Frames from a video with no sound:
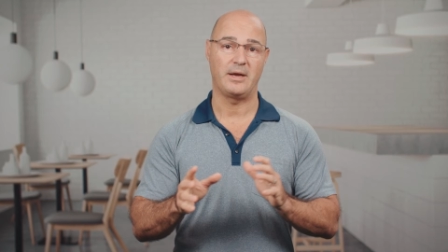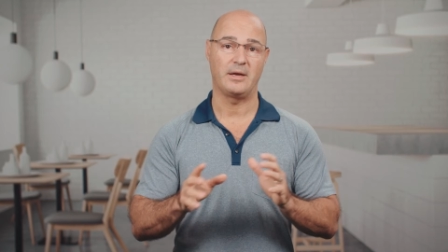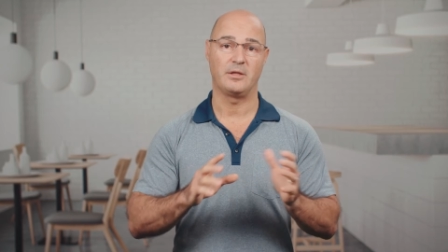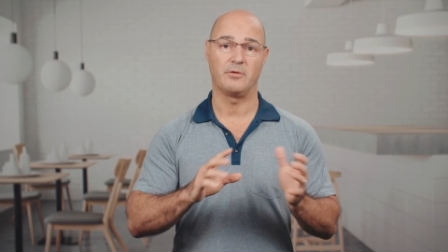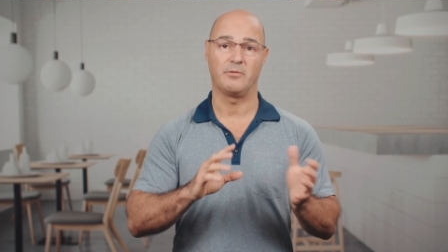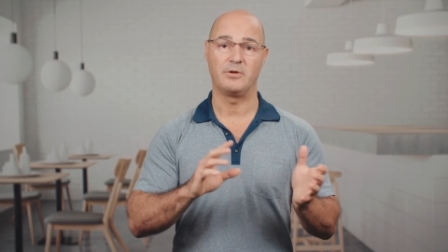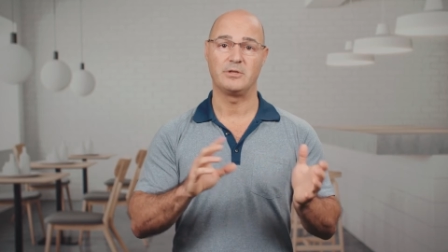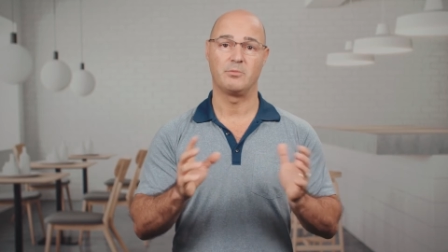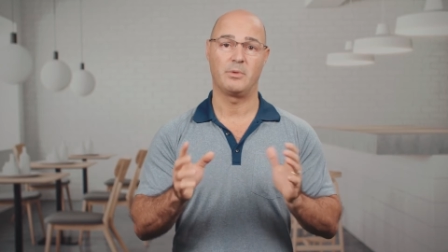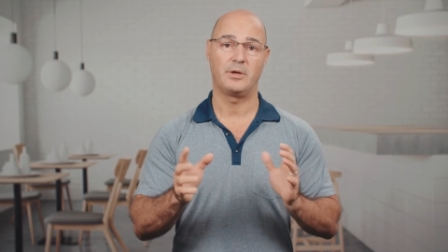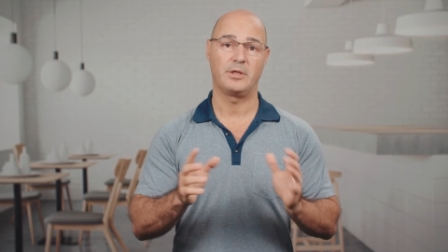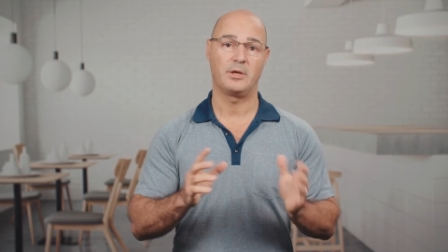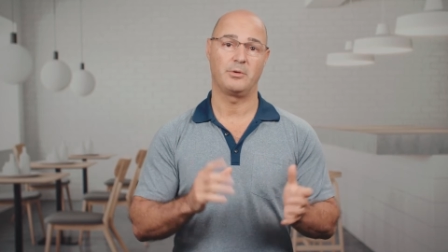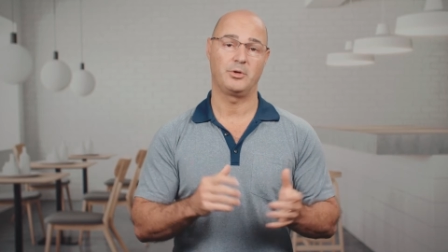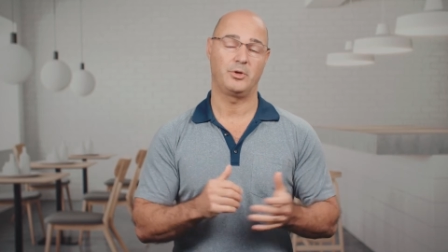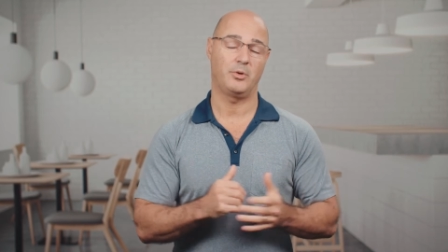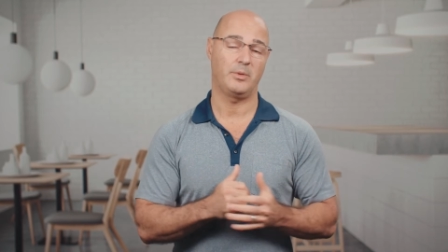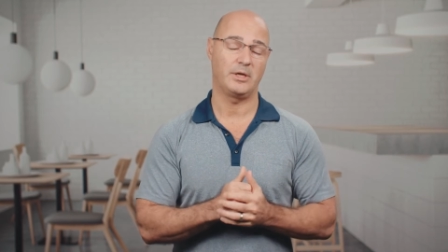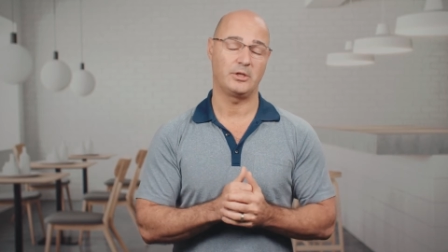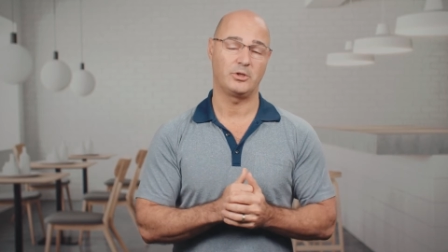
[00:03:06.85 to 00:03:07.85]
And the reason why they were
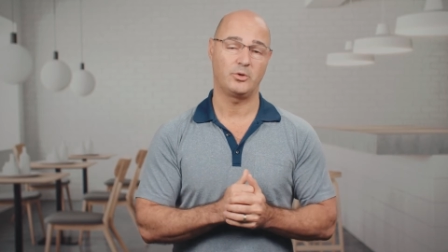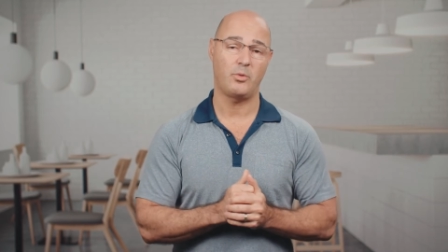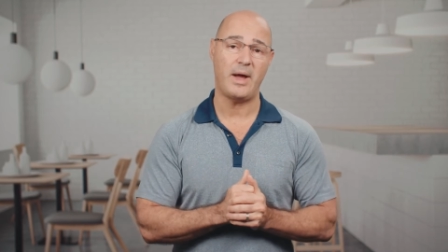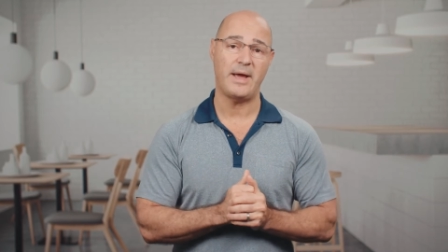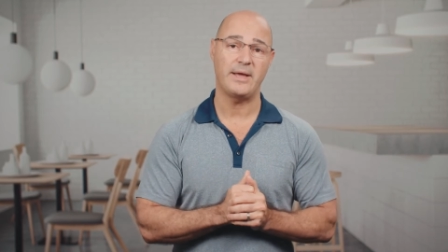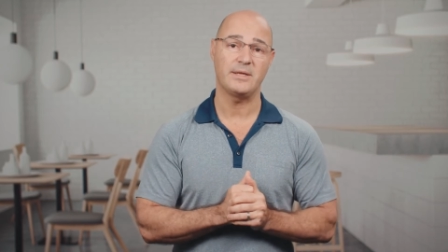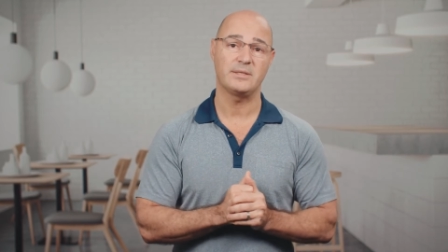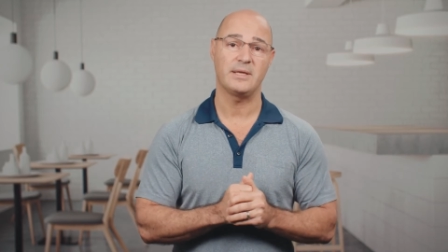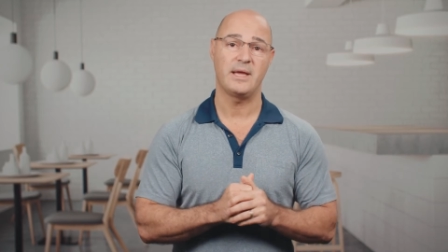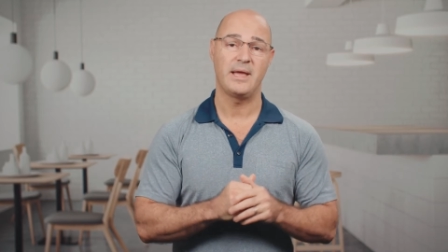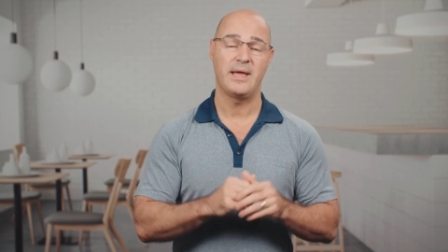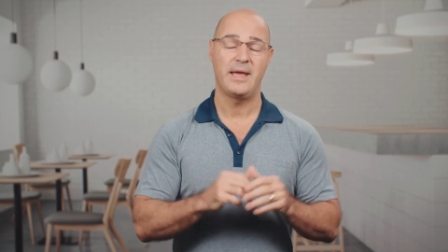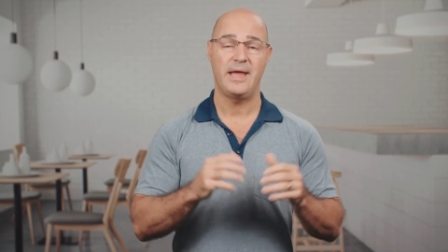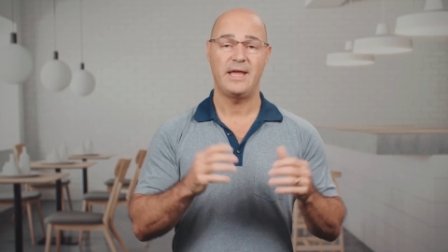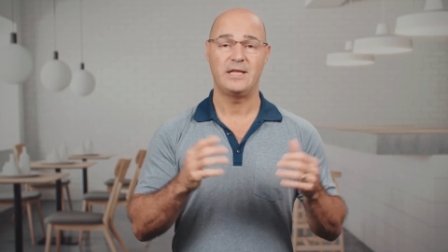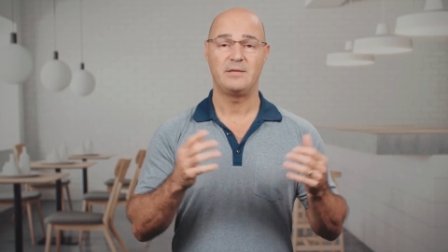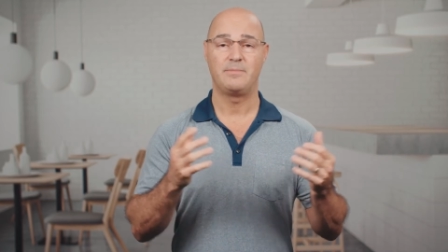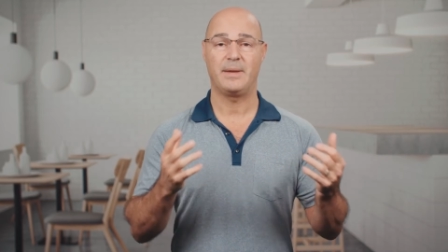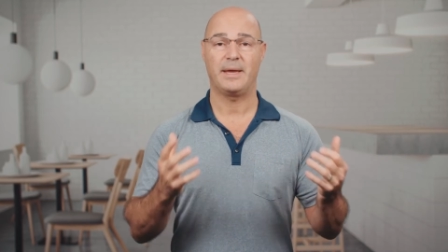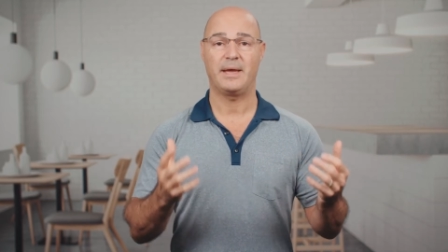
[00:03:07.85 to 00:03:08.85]
doing it twice
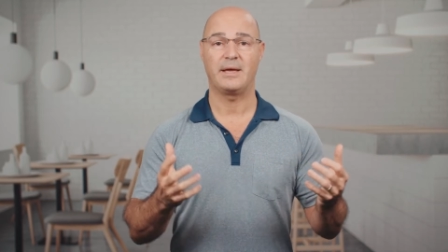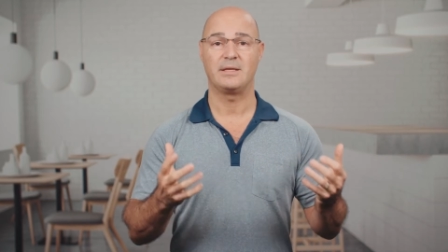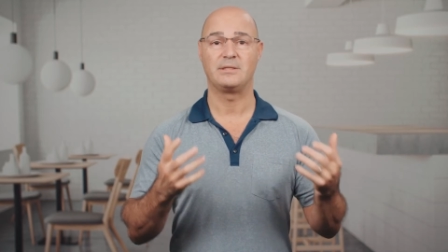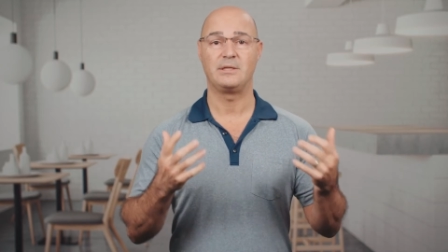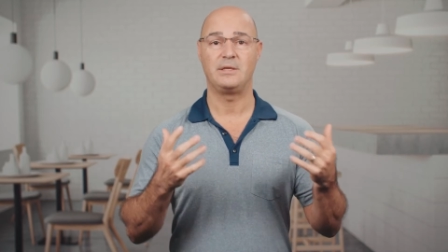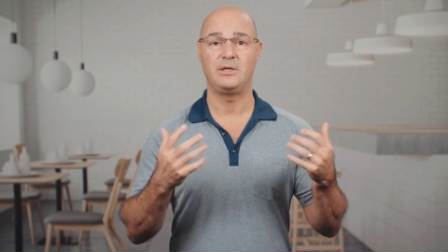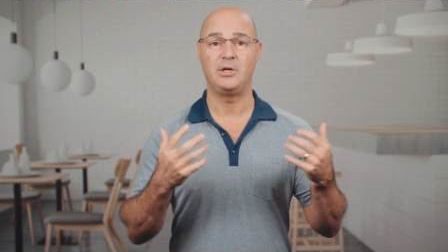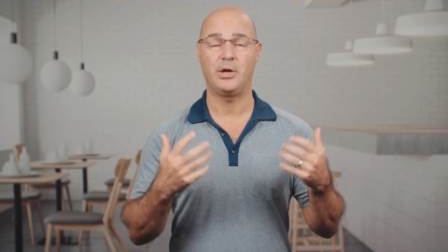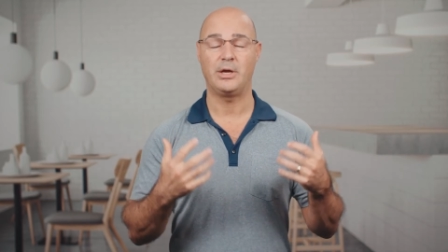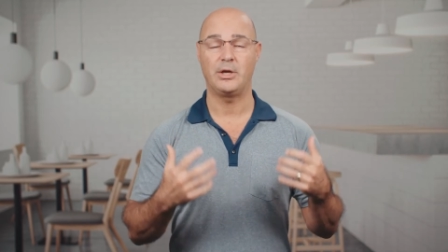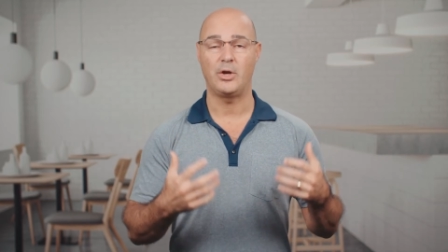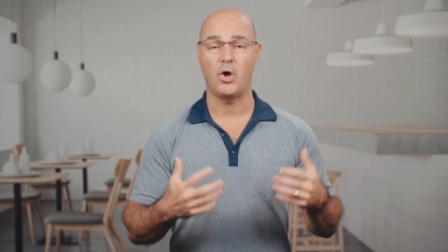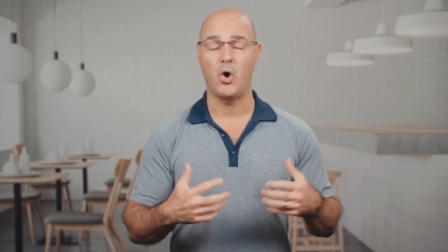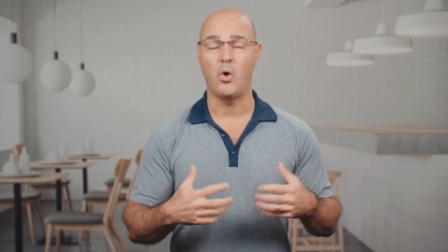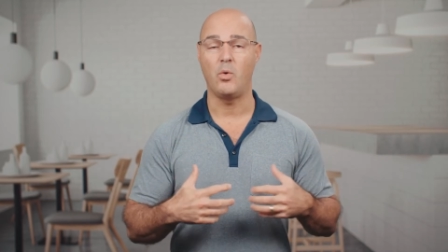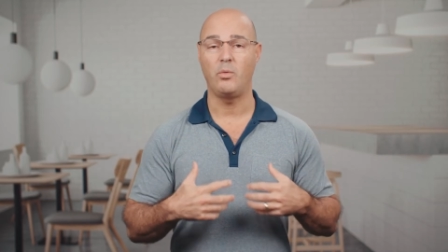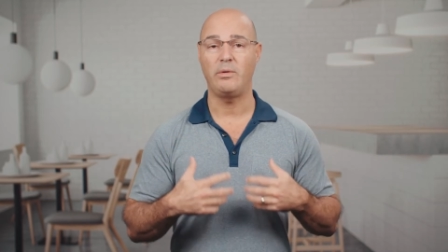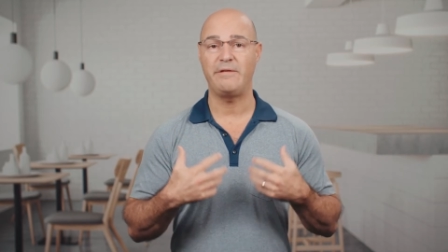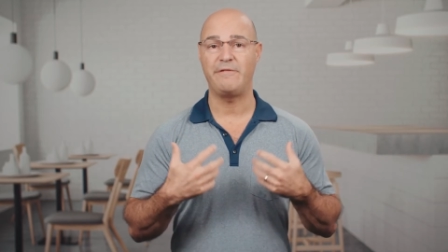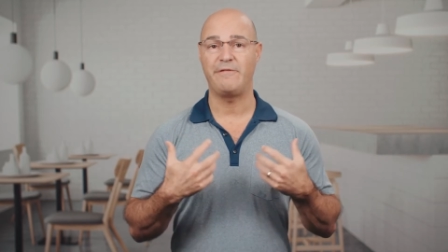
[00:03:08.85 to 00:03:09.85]
is because you can
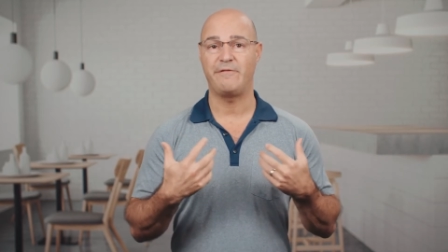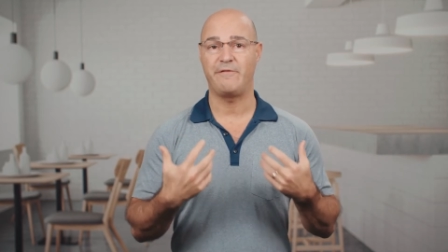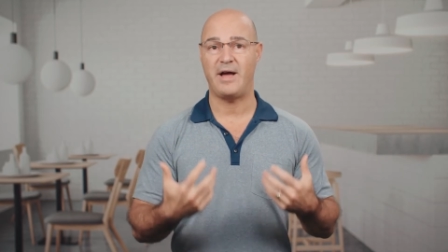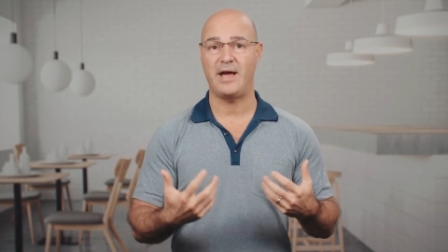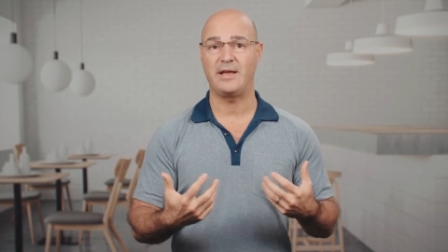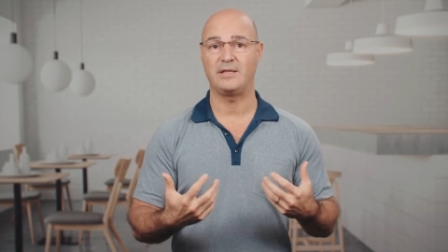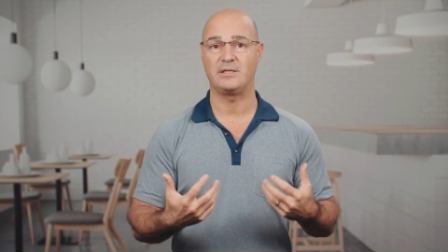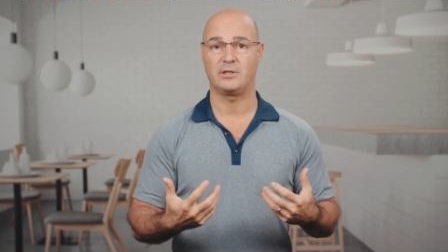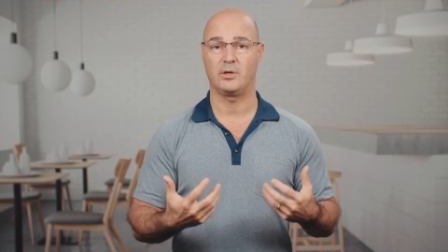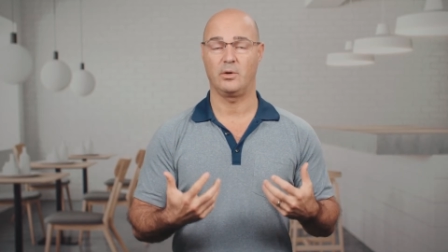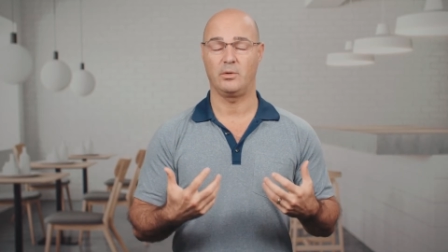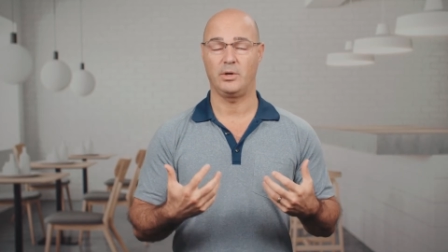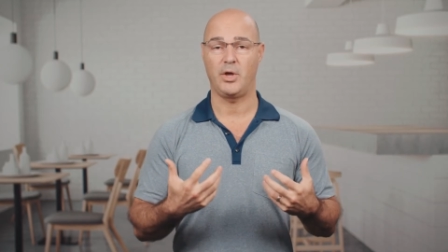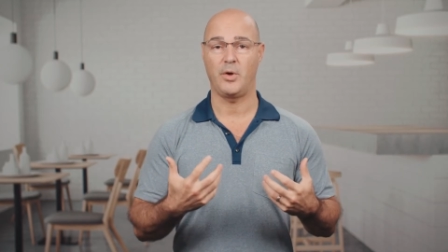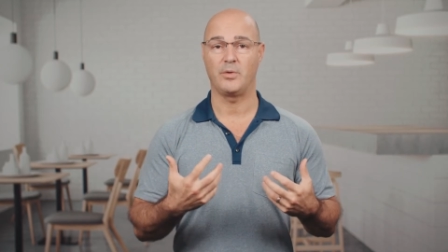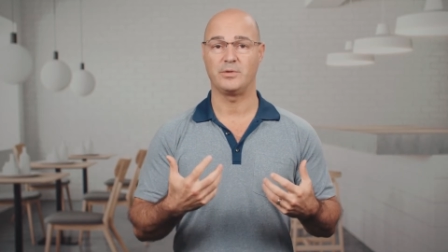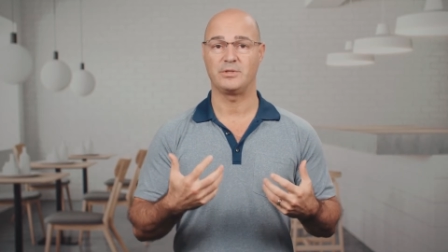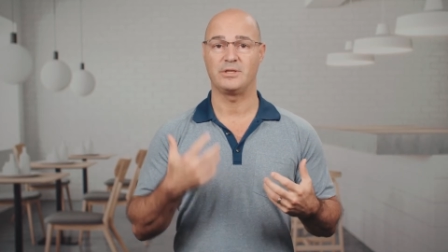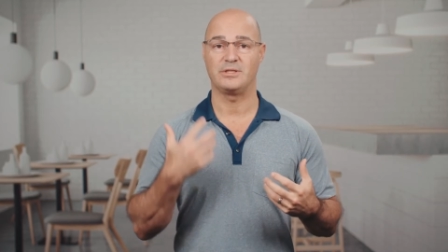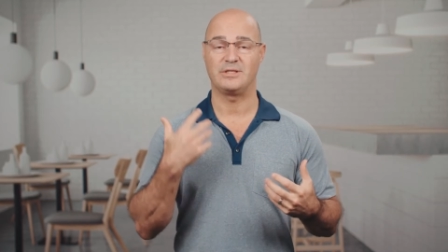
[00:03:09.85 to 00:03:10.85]
only find
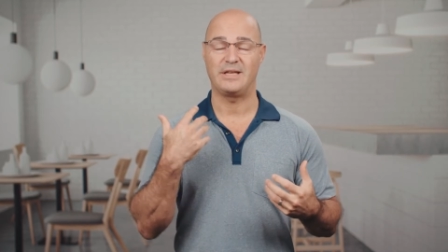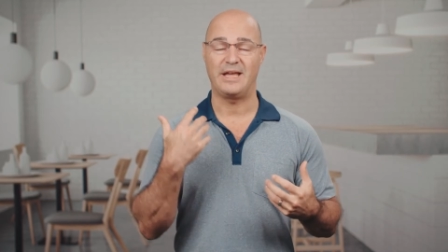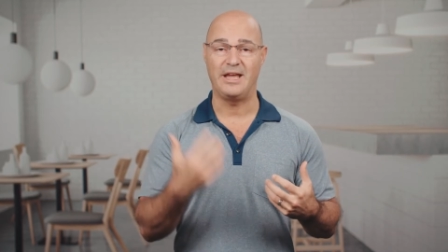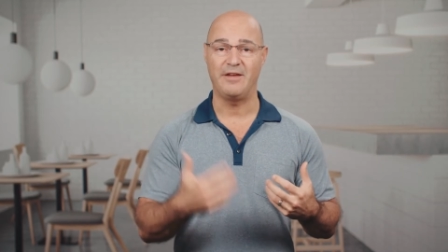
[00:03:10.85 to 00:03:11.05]
scoliosis